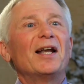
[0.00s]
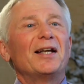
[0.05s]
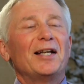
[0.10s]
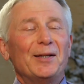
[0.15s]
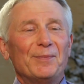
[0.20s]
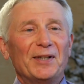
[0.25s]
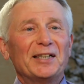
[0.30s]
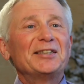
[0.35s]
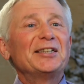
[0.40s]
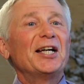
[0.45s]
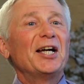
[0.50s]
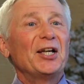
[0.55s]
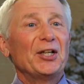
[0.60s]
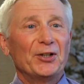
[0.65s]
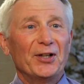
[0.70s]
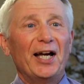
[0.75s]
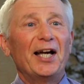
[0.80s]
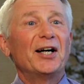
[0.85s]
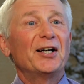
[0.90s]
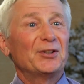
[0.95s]
Let me tell
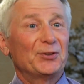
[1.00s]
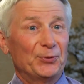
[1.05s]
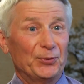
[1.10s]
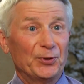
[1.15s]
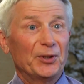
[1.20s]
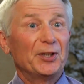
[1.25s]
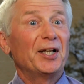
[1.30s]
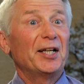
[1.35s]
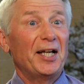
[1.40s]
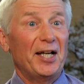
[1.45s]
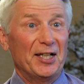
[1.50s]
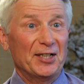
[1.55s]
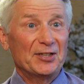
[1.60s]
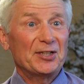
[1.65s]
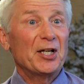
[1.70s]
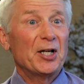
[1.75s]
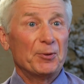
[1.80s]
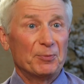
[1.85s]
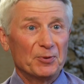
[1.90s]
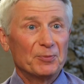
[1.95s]
you how it really has
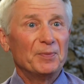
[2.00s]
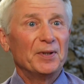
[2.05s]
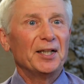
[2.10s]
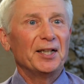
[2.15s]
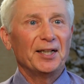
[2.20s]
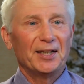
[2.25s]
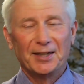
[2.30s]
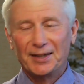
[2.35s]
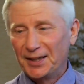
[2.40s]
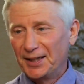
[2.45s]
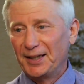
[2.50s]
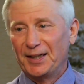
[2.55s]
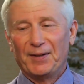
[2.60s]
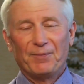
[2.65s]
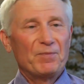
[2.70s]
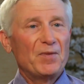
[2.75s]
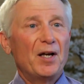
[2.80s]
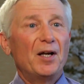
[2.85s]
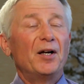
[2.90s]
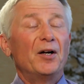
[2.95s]
helped me
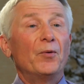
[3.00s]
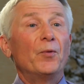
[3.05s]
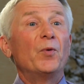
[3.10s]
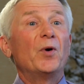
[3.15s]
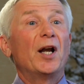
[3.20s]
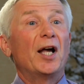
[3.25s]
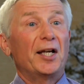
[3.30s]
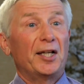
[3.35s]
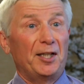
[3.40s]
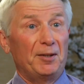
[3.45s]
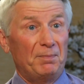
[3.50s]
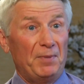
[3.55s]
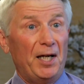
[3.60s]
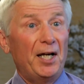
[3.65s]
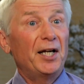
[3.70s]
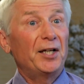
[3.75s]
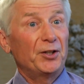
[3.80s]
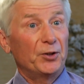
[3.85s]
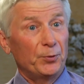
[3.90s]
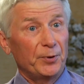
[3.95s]
when I get
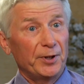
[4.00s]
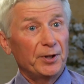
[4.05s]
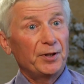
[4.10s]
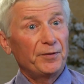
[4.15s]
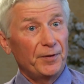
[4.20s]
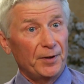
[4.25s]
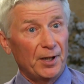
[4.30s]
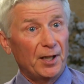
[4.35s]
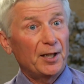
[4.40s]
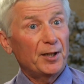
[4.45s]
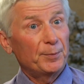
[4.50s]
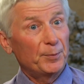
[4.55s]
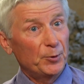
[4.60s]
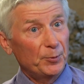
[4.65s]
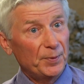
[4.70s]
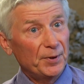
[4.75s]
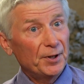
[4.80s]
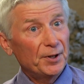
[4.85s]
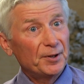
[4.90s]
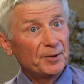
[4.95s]
behind the wheel of an
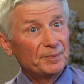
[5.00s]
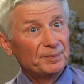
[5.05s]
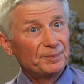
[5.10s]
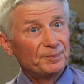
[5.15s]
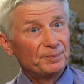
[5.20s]
automobile.